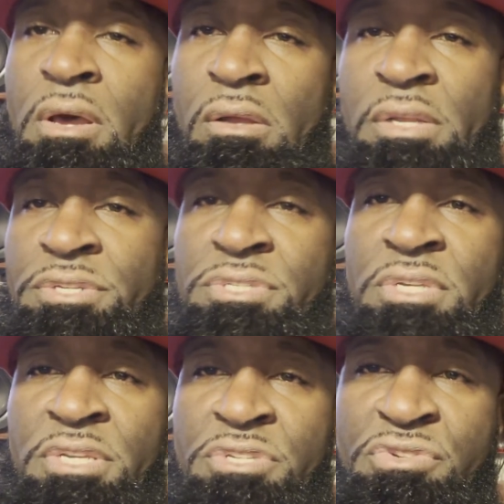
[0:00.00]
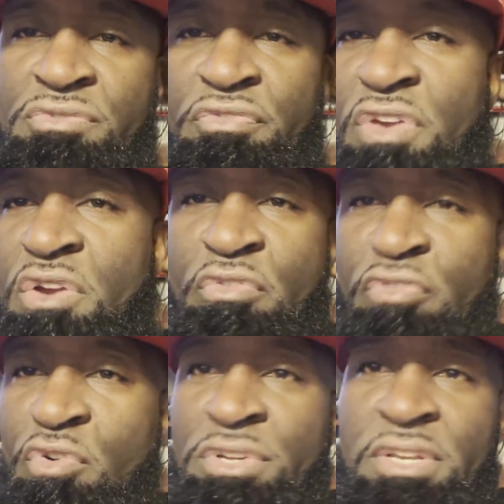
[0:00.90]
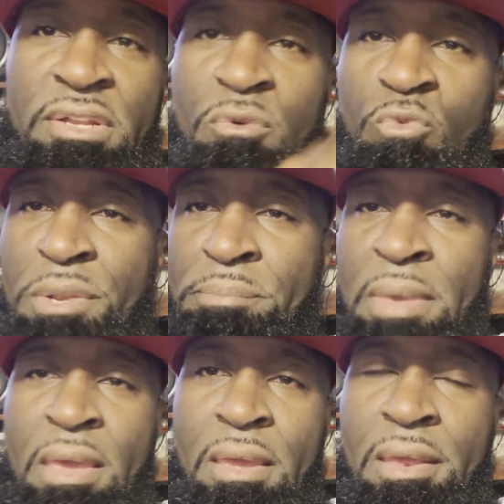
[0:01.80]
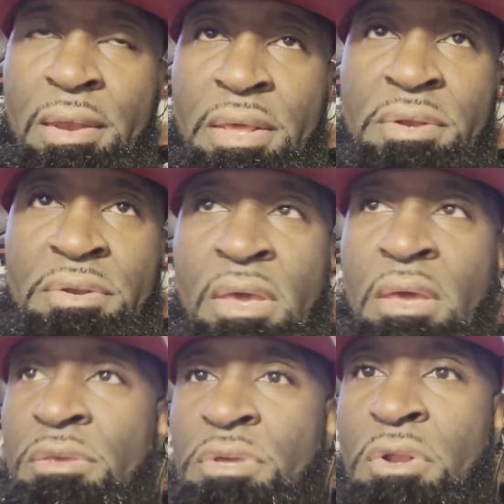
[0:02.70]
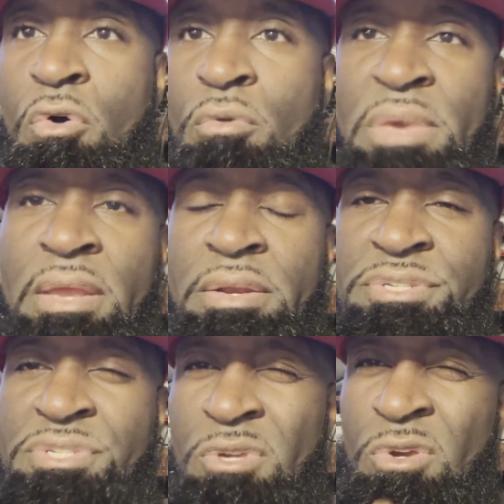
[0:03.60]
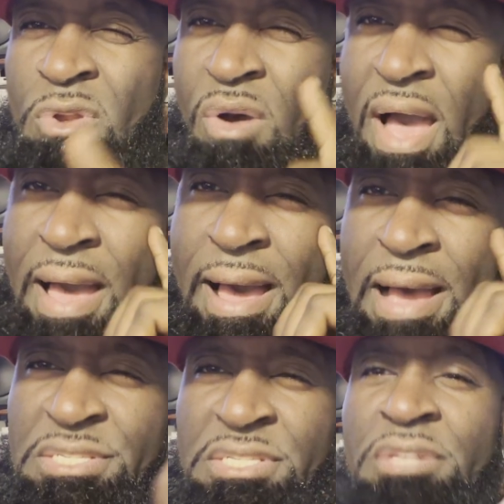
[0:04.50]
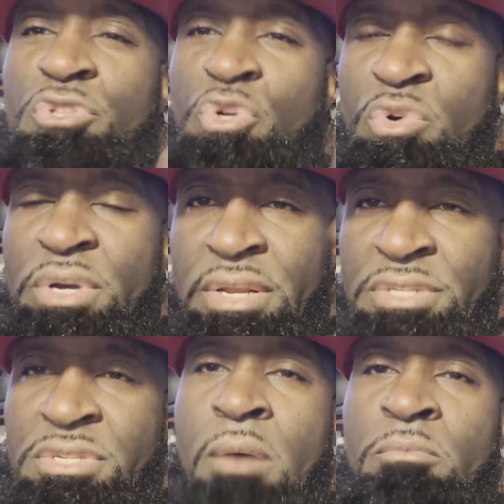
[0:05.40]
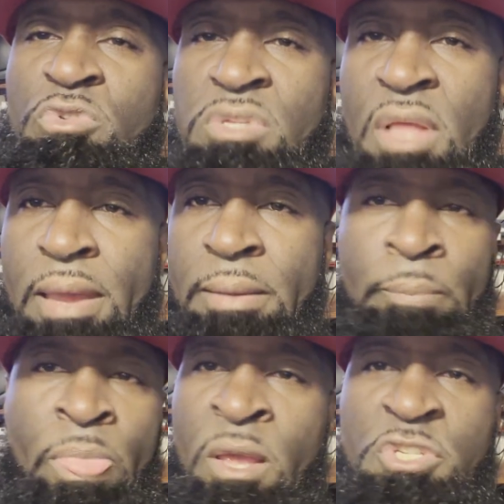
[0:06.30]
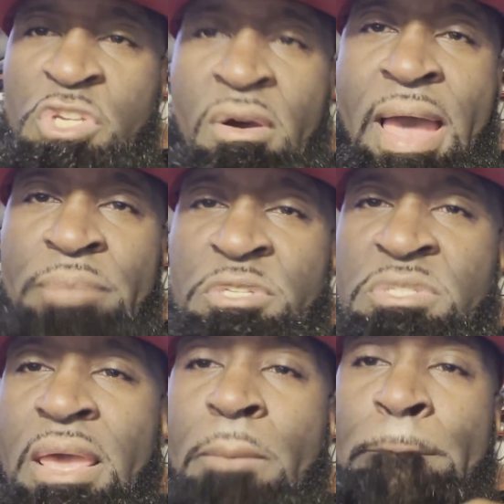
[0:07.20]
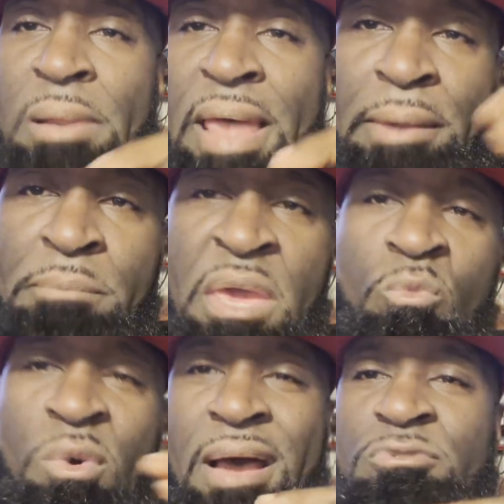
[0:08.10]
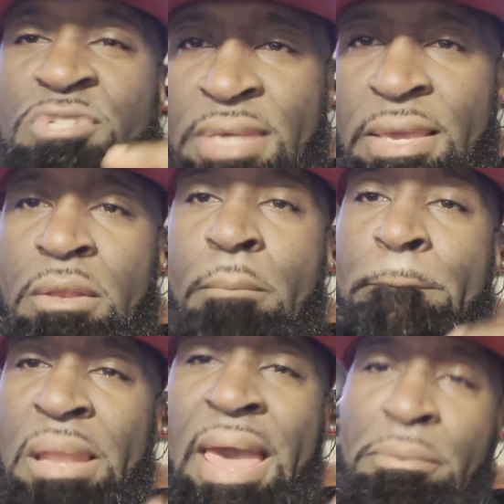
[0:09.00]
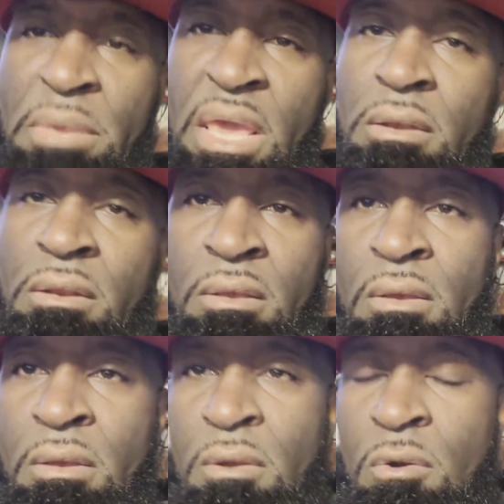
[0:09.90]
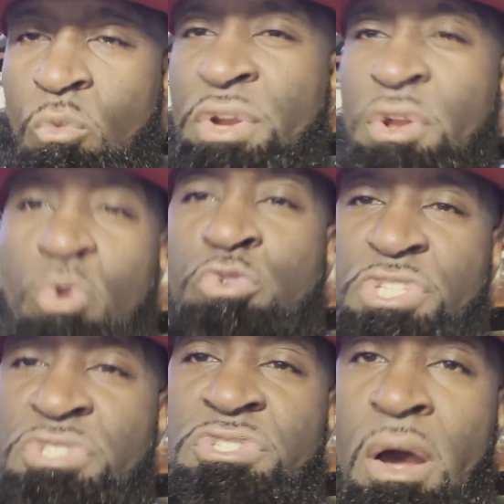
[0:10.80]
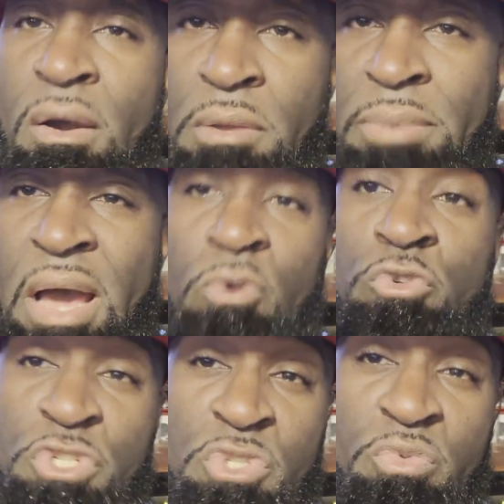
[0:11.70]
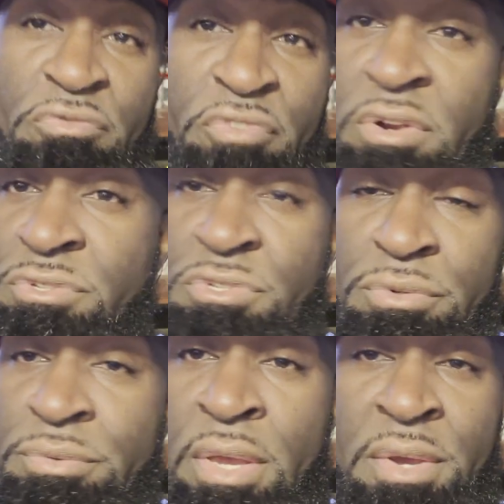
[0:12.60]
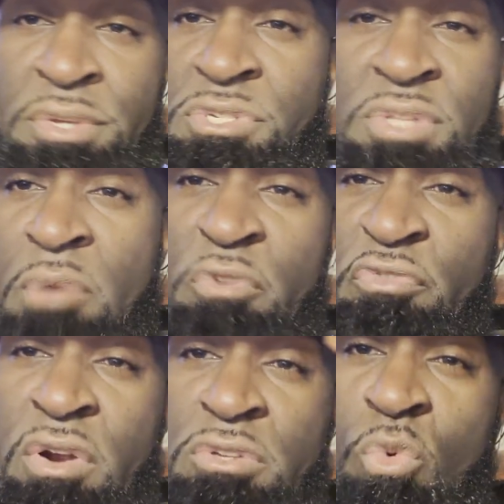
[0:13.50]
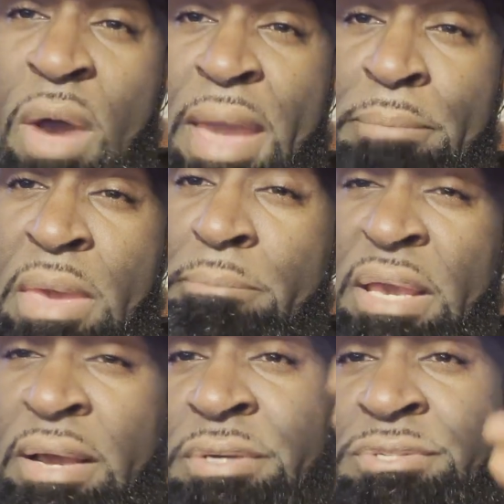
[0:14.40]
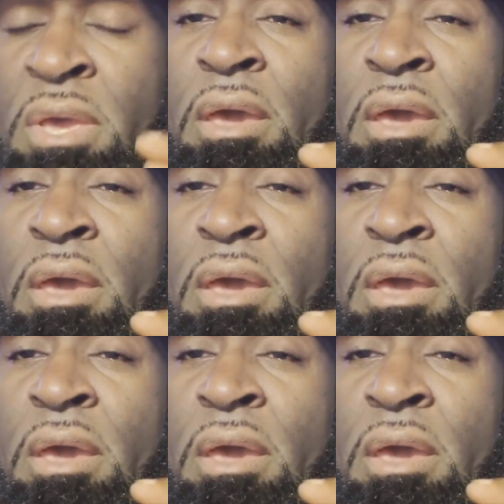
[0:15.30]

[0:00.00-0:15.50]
all this, it's fearful dealing with men and, you know, men is, you know, I, I see through it. It's almost like, she don't have to say black men without saying black men. We know who she's talking about who she's referring to. She's not referring to white men because